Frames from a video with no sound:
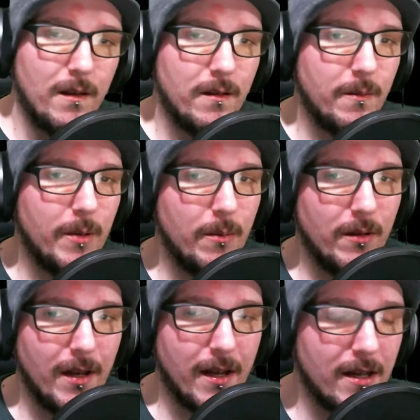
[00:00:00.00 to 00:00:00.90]
People
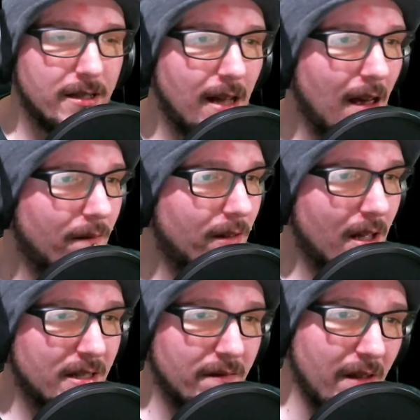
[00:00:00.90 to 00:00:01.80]
like us have
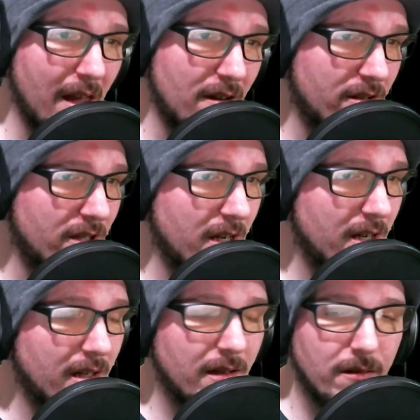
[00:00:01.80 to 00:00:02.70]
loss of
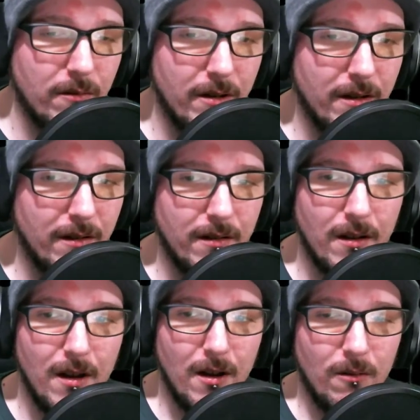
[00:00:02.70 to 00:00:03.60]
energy. We're
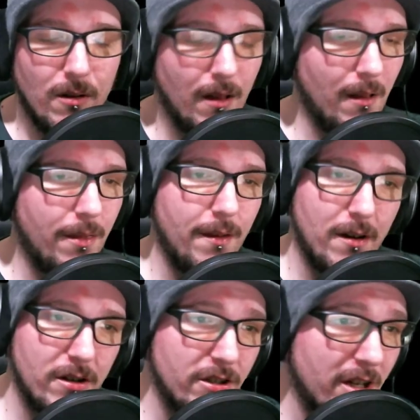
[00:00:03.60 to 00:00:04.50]

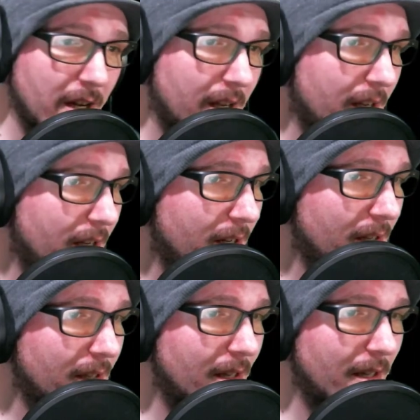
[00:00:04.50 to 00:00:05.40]
lethargic.
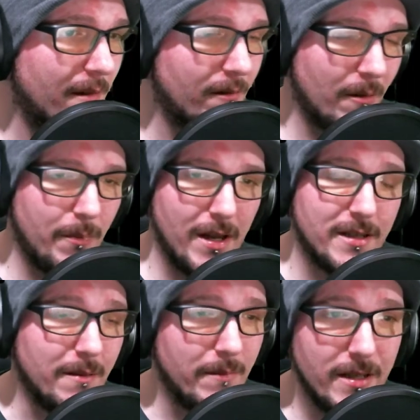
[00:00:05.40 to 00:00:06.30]
We're
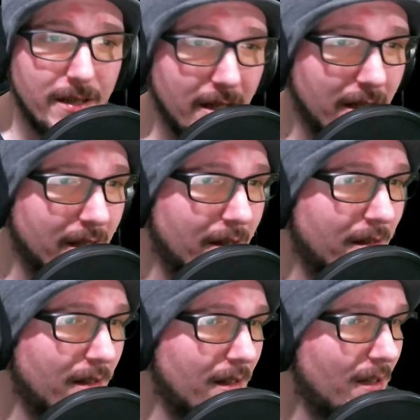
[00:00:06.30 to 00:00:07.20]
pessimistic.
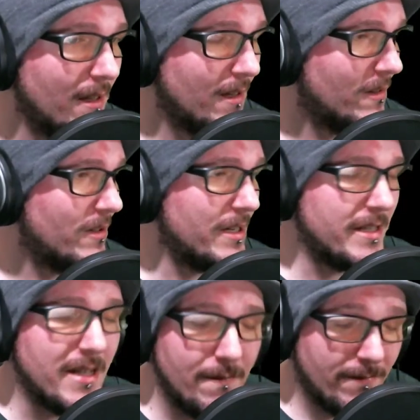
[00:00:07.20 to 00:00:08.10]
We're
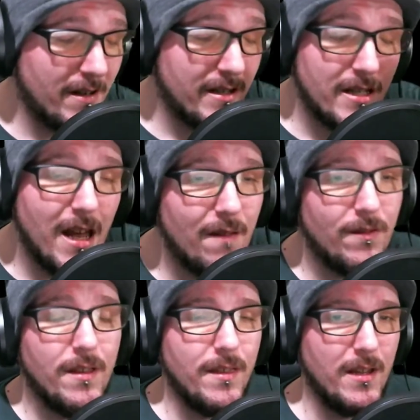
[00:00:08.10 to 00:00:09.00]
indifferent to
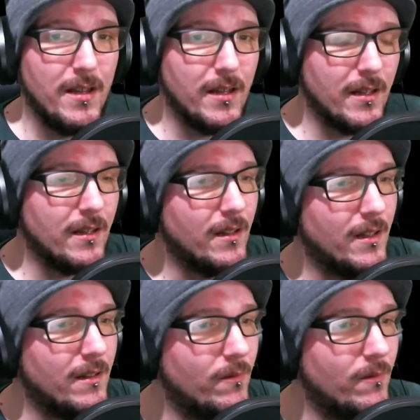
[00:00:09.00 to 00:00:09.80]
everything.